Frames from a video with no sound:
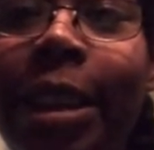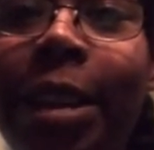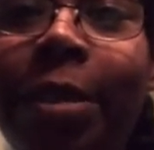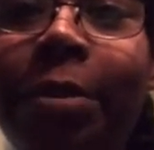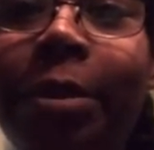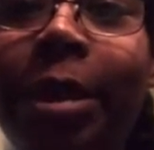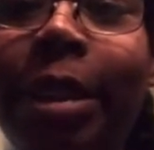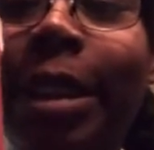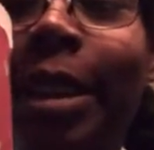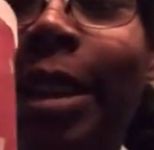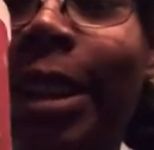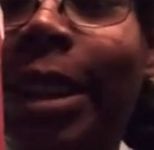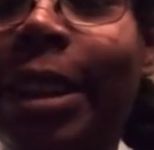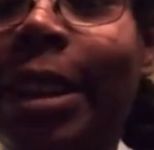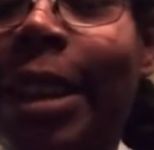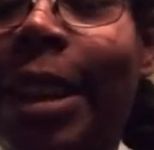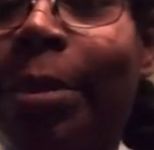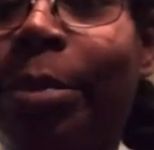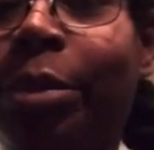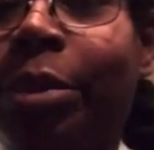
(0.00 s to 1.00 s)
I really like
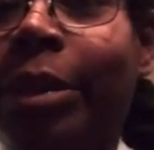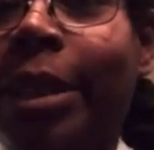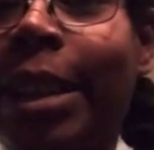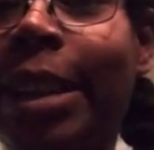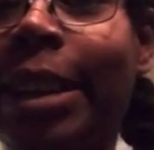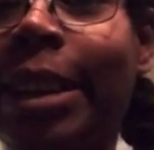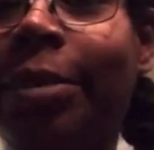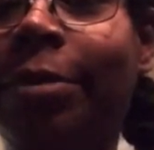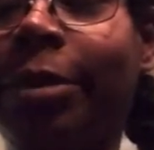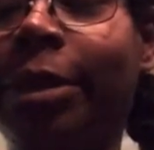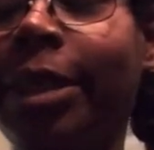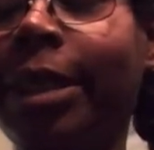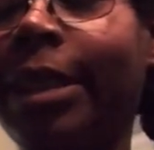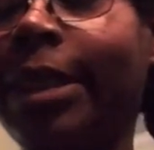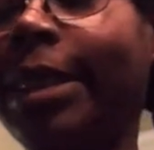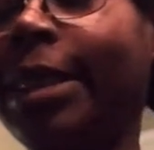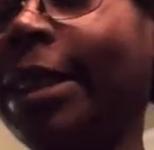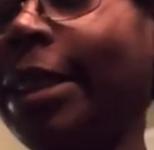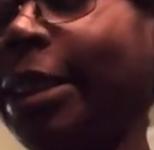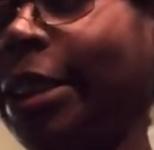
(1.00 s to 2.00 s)
the Appletine
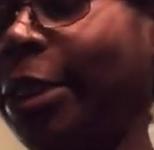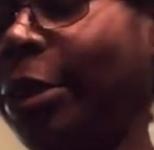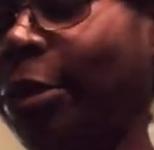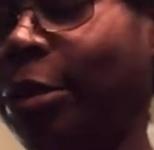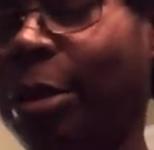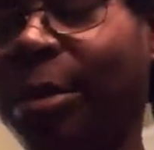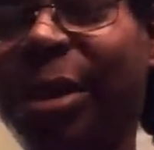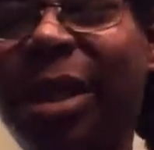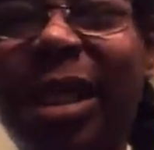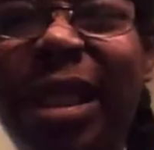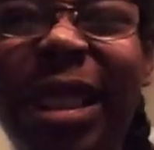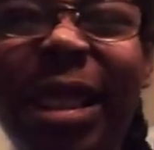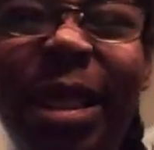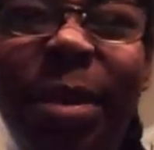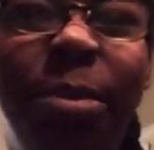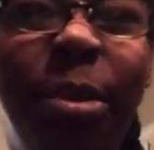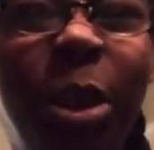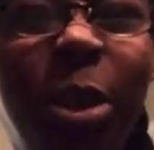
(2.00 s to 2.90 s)
ones. We bought these in